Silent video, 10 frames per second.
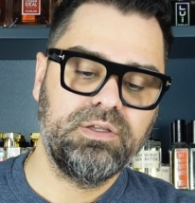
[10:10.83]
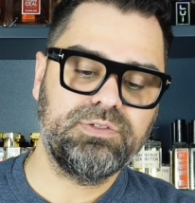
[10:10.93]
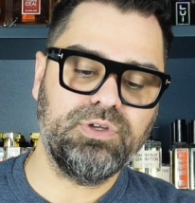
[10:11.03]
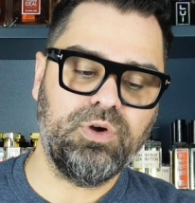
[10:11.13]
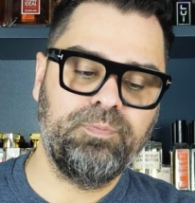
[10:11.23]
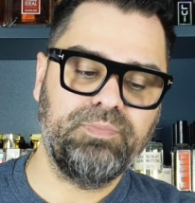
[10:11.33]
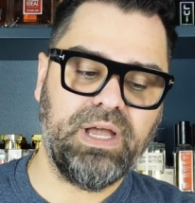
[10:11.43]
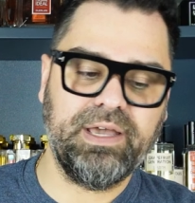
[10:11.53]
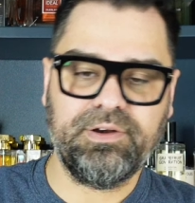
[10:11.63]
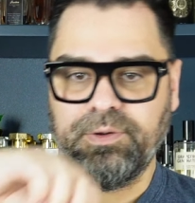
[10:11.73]
So
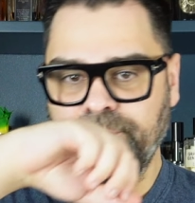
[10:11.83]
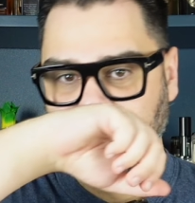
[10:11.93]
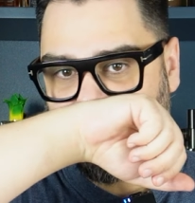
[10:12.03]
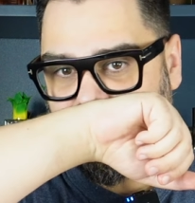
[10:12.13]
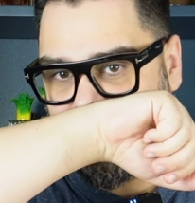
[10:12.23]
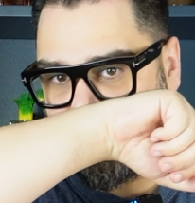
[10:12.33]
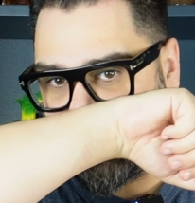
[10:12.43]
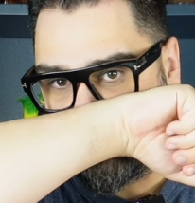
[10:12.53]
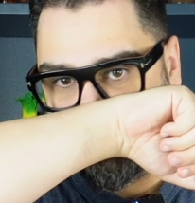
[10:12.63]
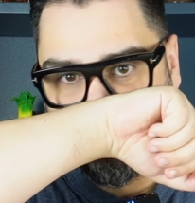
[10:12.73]
I don't know. Anyway,